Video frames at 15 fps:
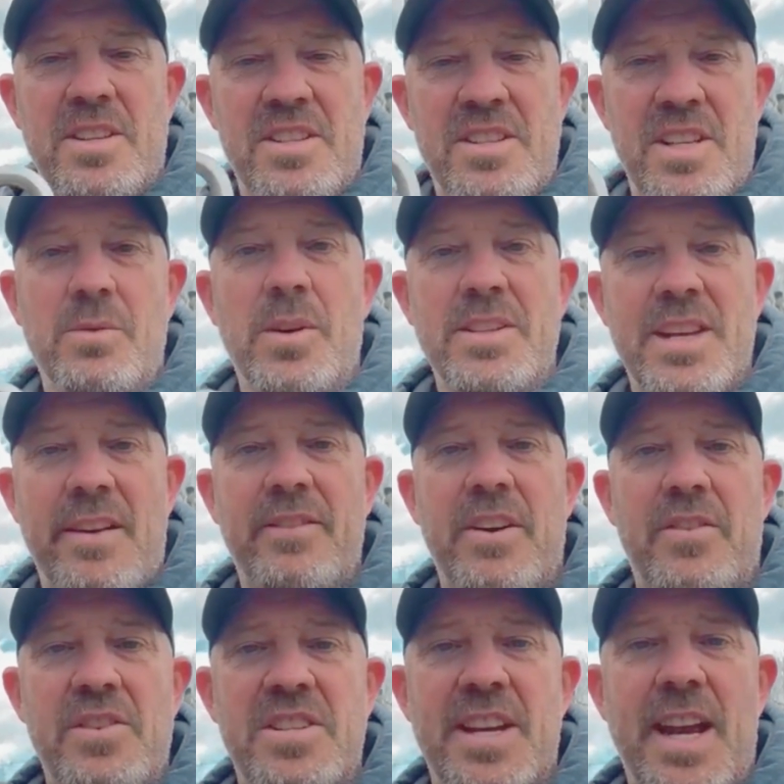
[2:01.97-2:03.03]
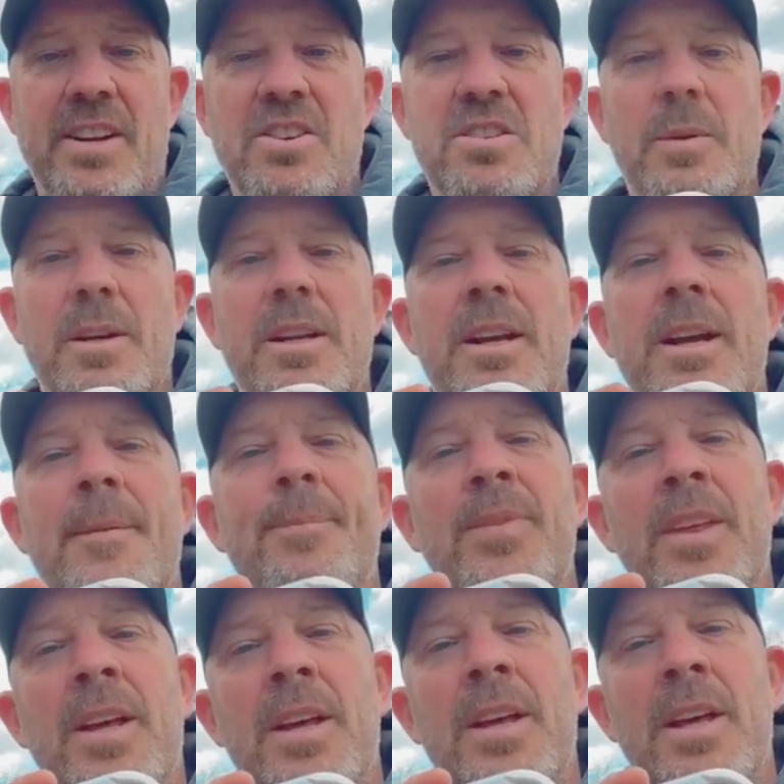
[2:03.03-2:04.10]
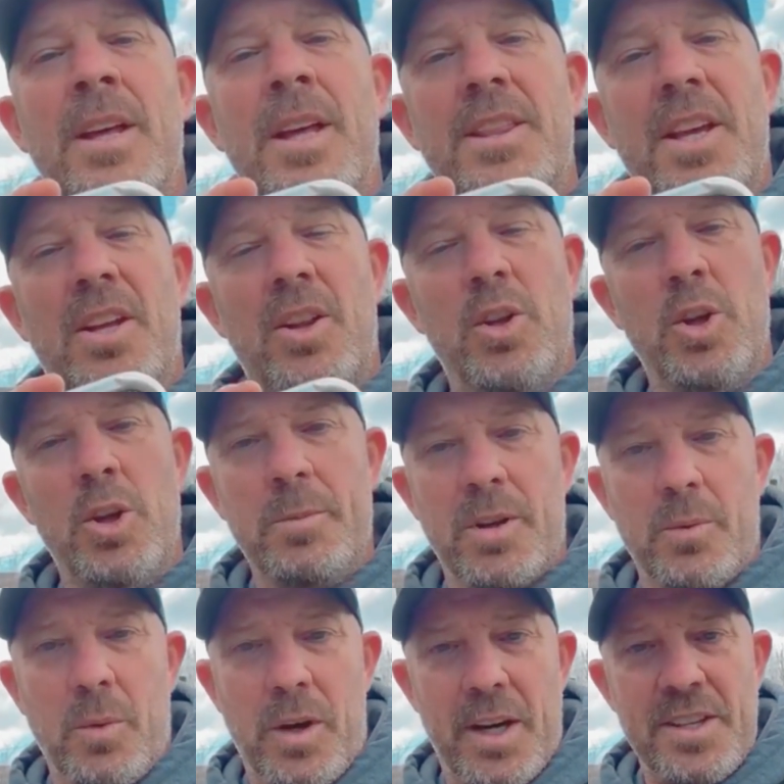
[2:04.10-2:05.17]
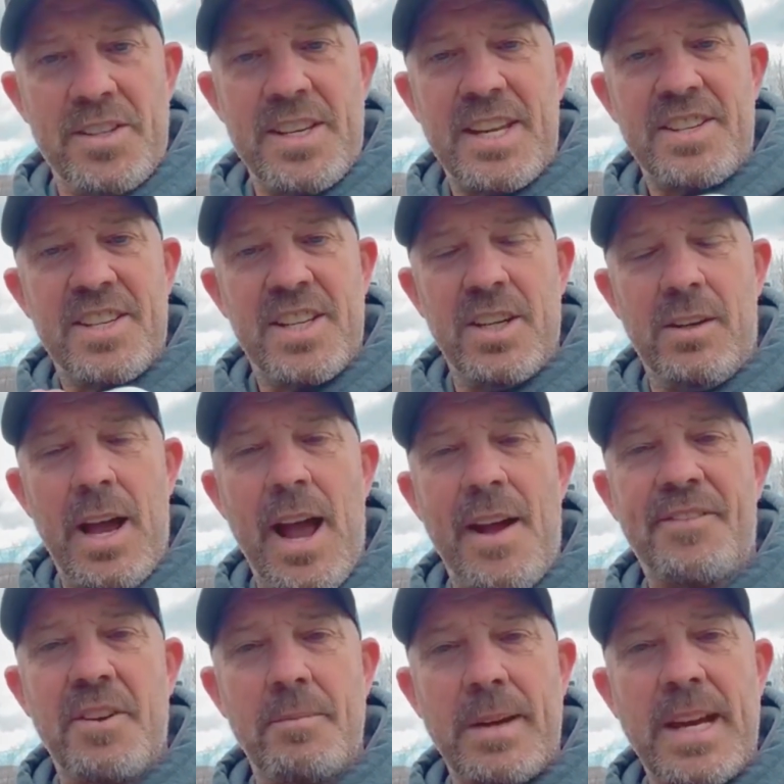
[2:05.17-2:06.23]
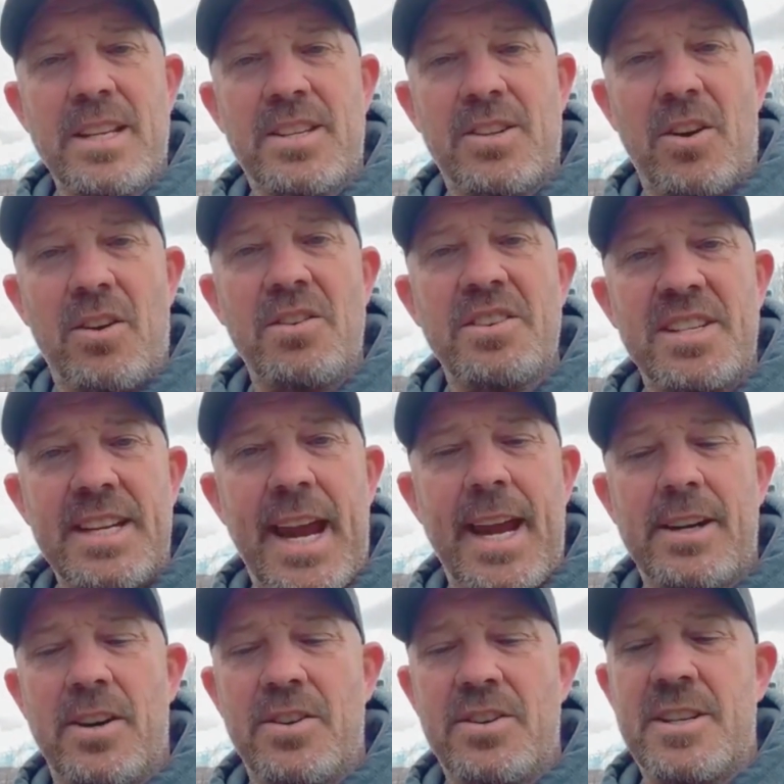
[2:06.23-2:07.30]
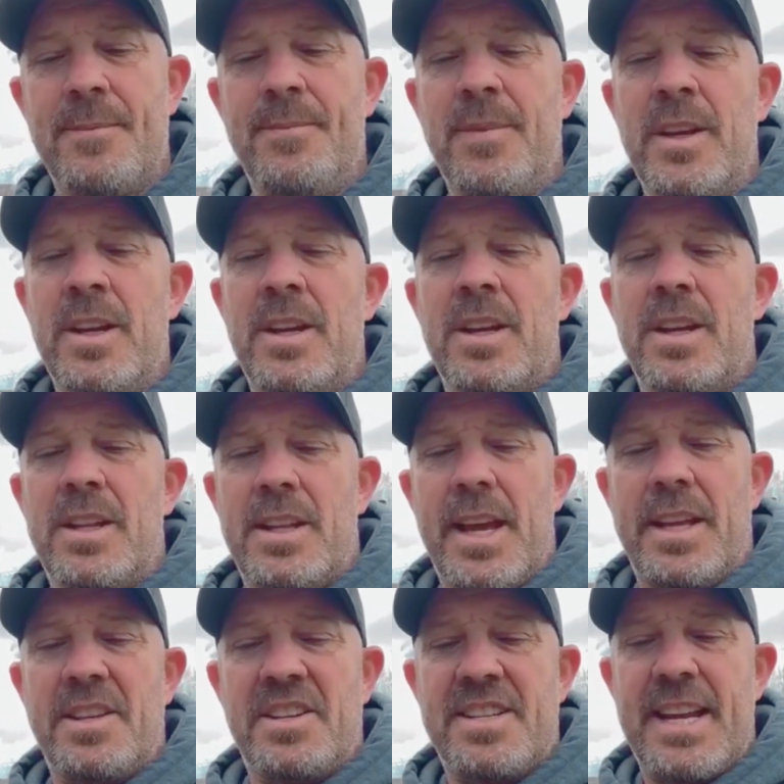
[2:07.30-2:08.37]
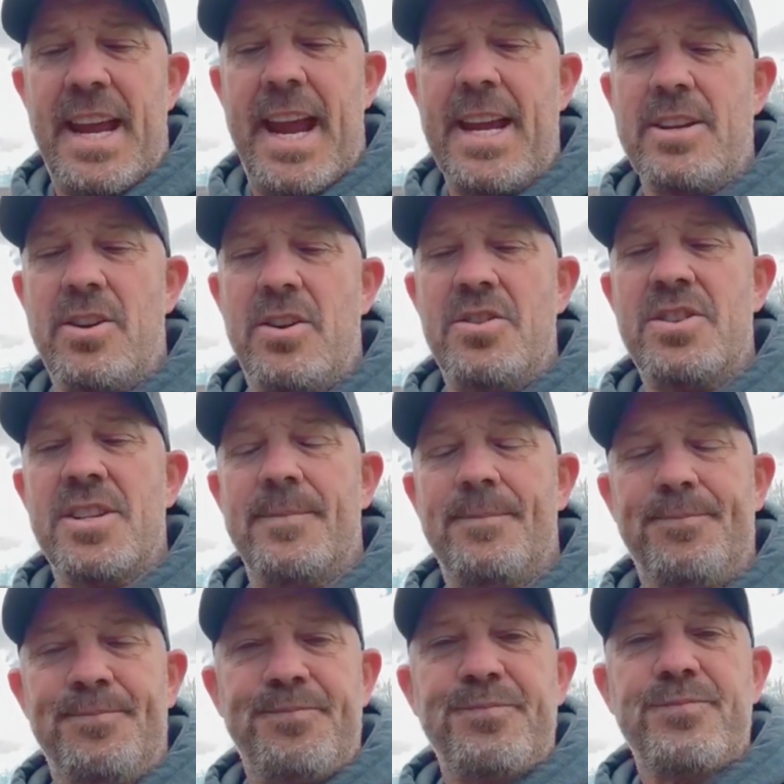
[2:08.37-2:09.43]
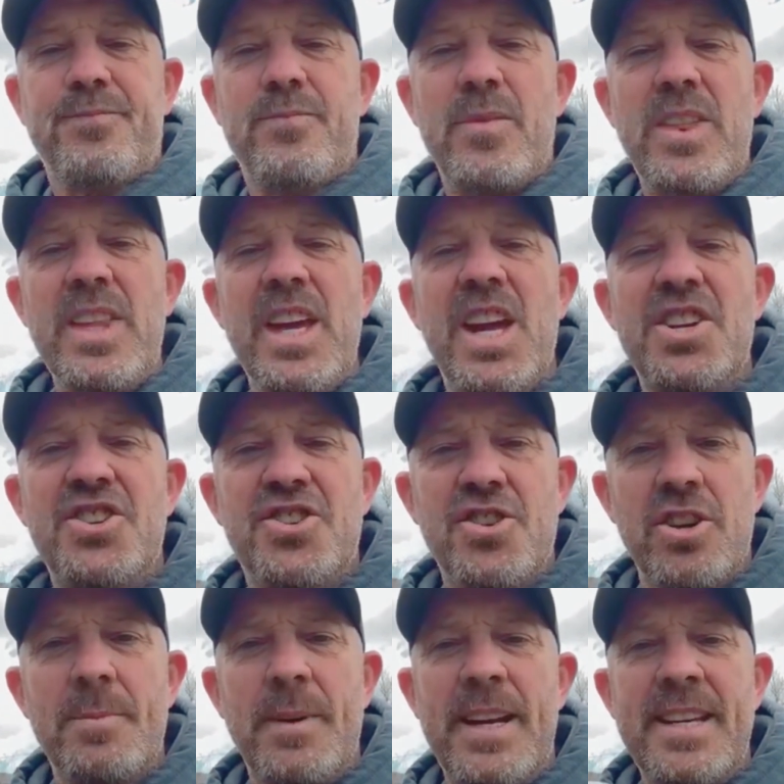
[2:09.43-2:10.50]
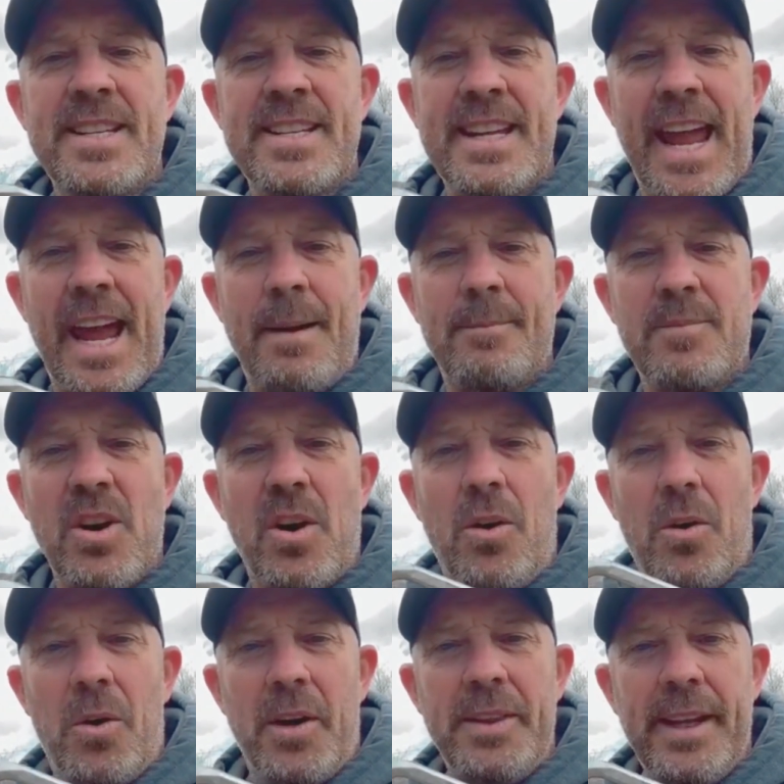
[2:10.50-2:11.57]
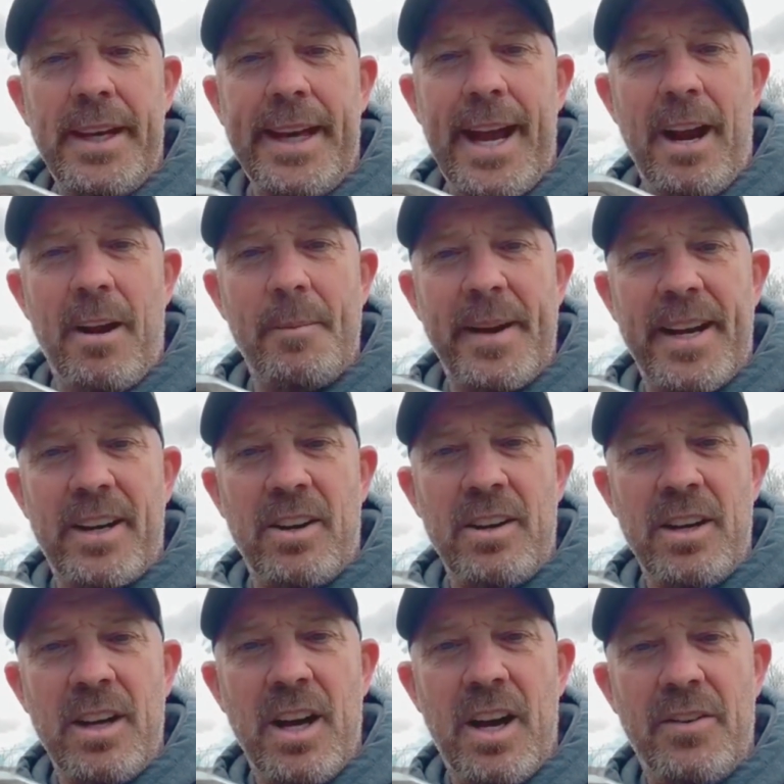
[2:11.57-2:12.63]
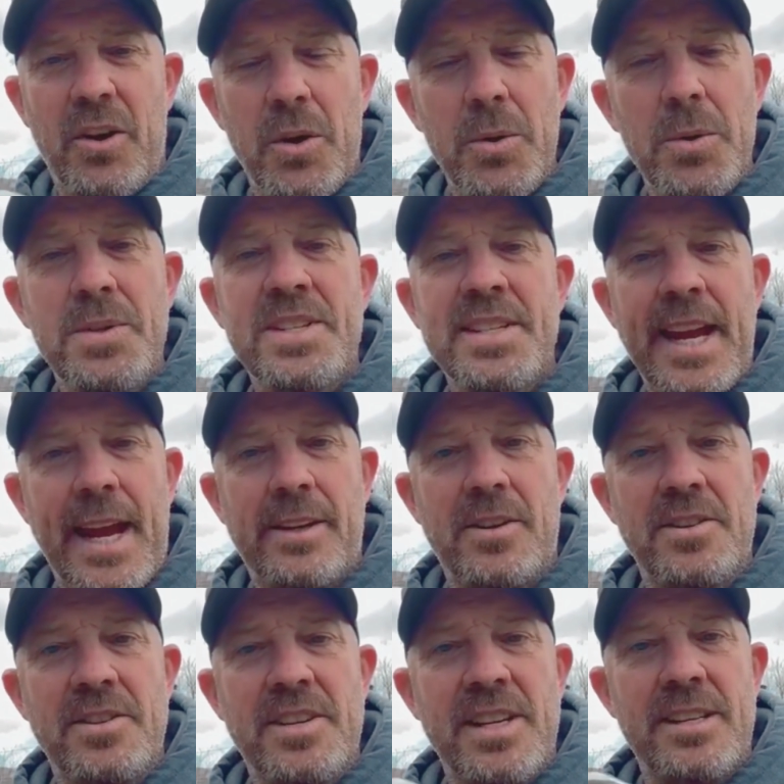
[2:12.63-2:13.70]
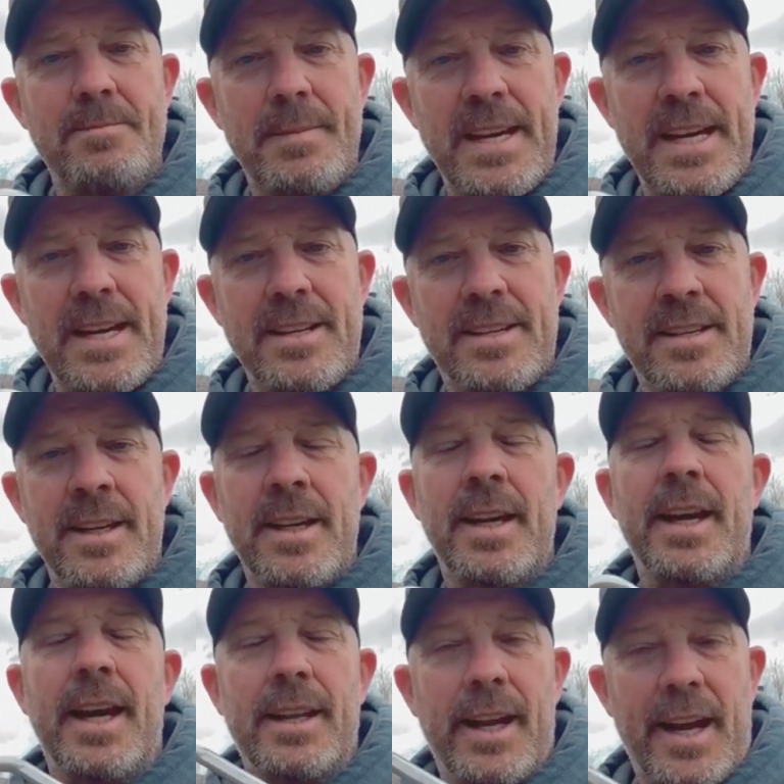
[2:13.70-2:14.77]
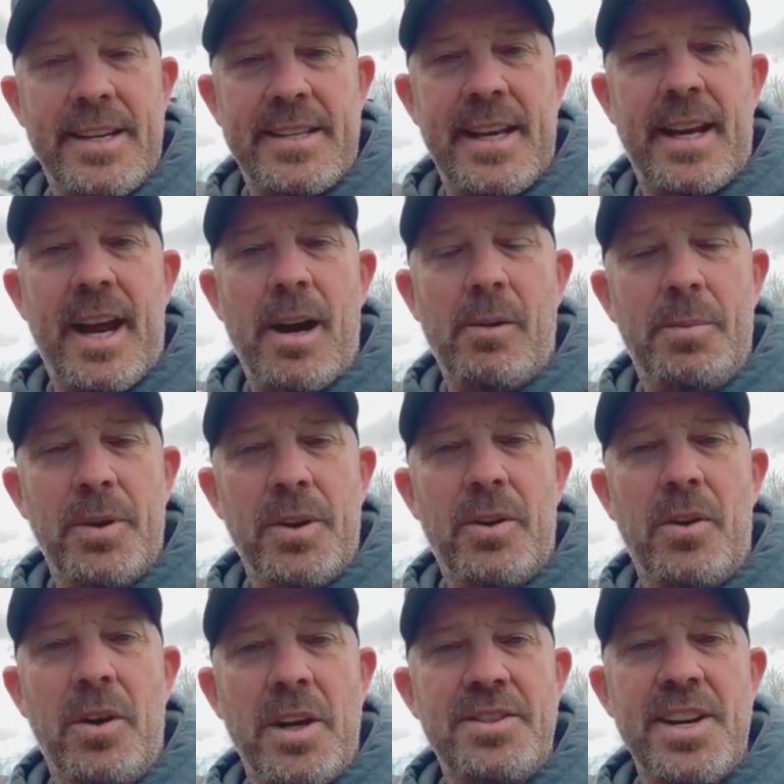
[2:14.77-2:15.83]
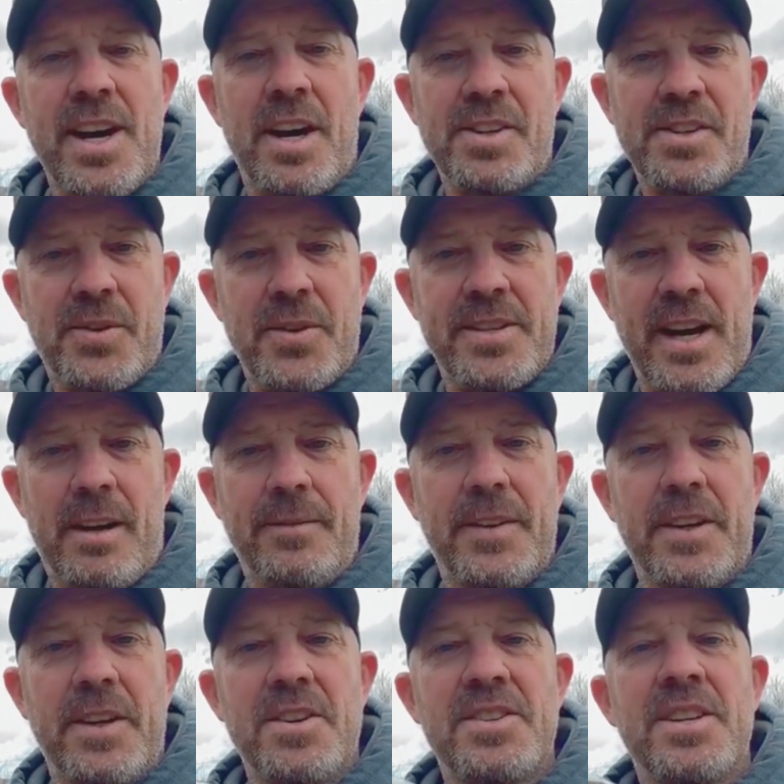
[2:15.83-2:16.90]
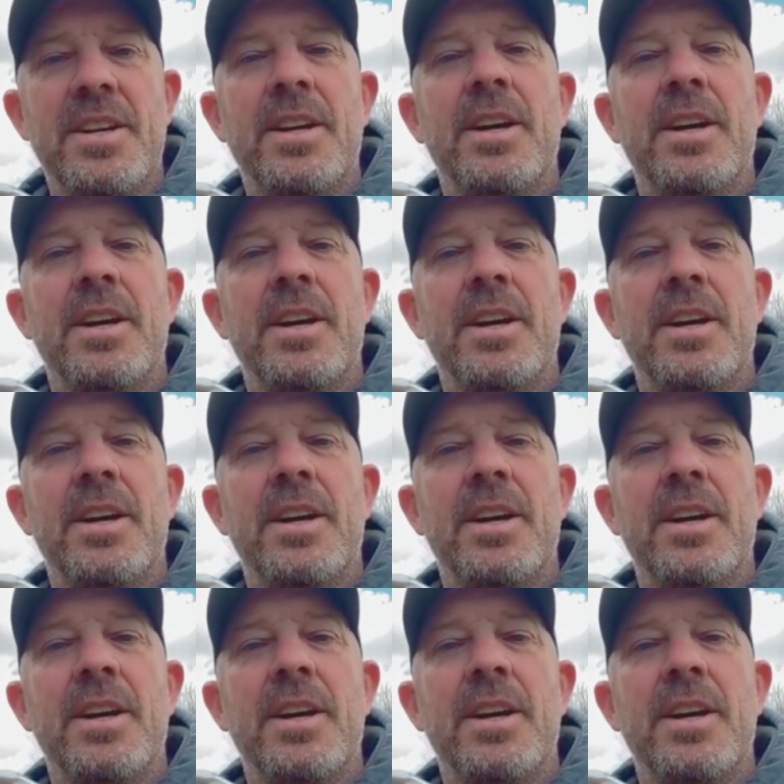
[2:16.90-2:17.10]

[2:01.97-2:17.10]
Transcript: the steel ones have different standards, but the aluminum ones still have to meet certain standards. And the standards, it should be stamped on the carabiner of whose standards it meets. And like I said, I will put on Challenge Course Outfitters